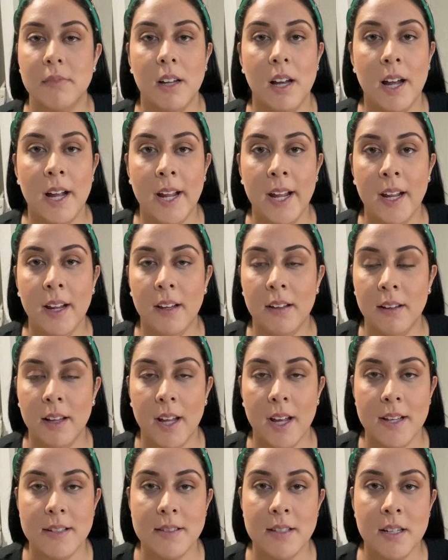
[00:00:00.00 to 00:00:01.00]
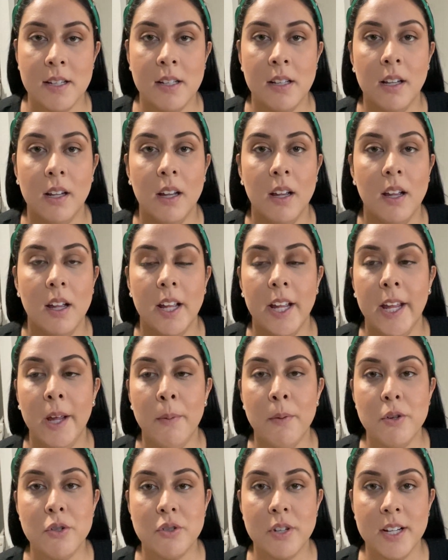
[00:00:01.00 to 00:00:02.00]
like I said, he
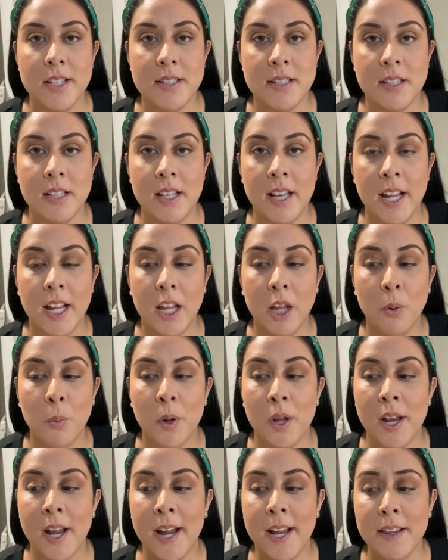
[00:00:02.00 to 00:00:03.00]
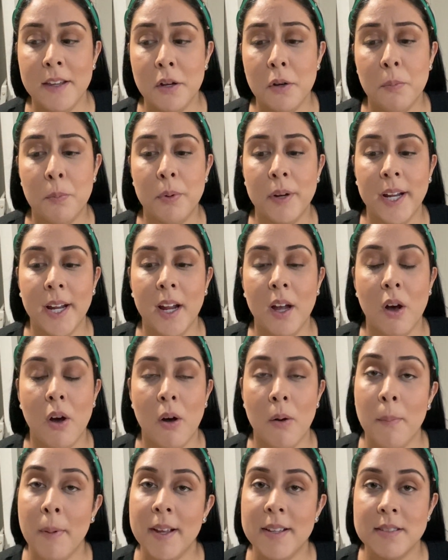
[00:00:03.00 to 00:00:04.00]
went straight to the NICU, and I ended up bringing
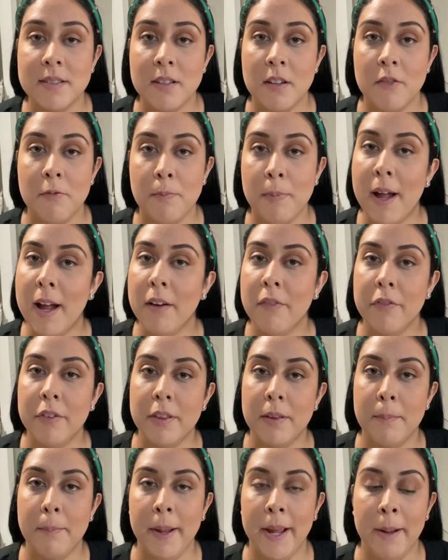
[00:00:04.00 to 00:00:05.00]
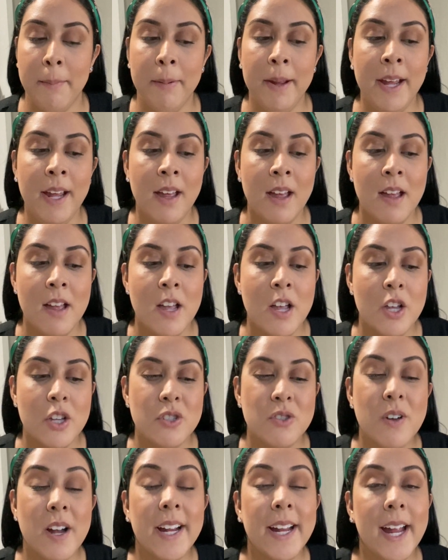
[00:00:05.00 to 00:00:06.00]
all my stuff back for the baby.
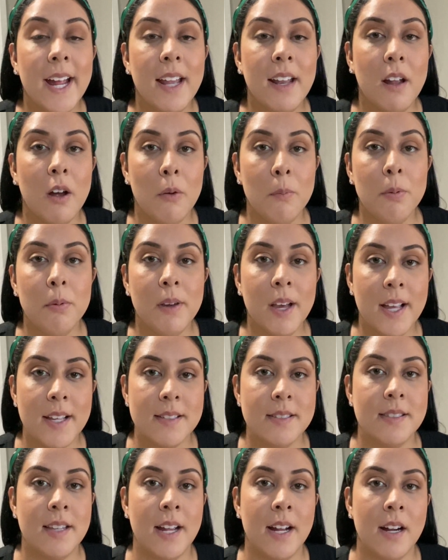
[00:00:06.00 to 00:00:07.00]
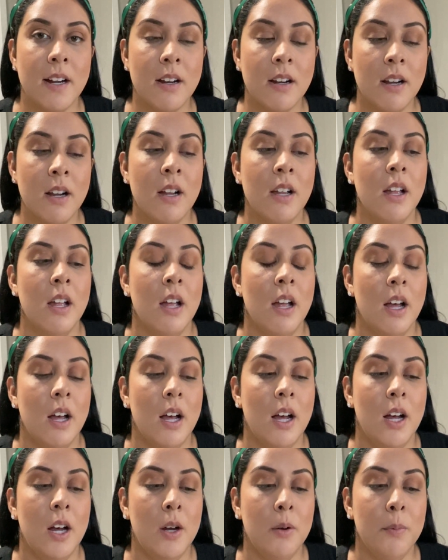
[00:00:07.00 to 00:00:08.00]
So I can't help you guys there
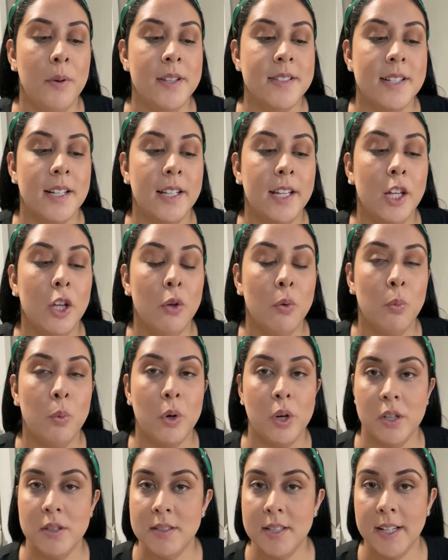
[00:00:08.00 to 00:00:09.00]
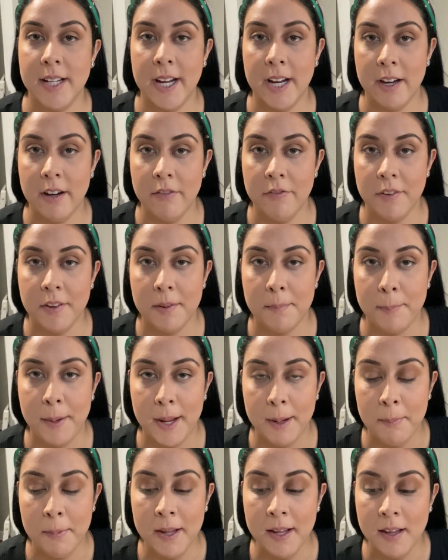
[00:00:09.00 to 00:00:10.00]
in telling you what to carry for the
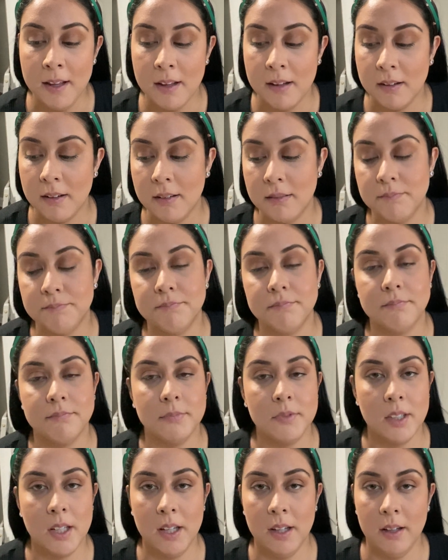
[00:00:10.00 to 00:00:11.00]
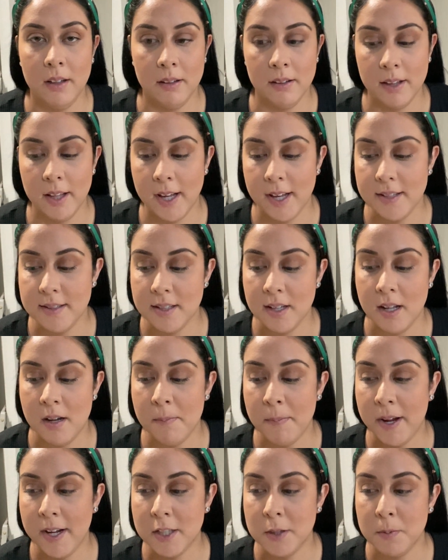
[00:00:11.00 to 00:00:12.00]
baby. Like I said,
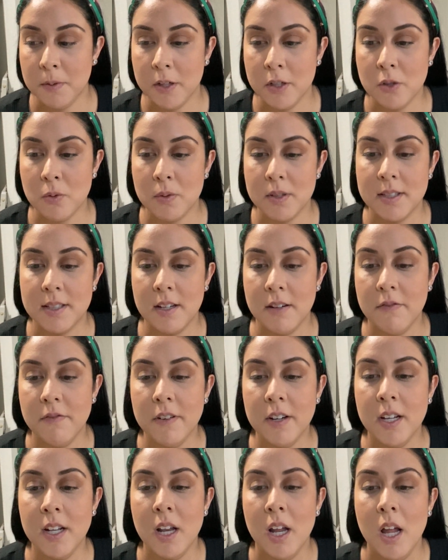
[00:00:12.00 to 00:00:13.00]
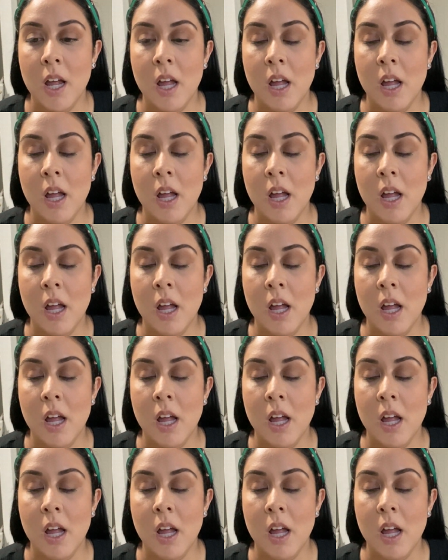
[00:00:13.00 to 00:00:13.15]
my experience was different.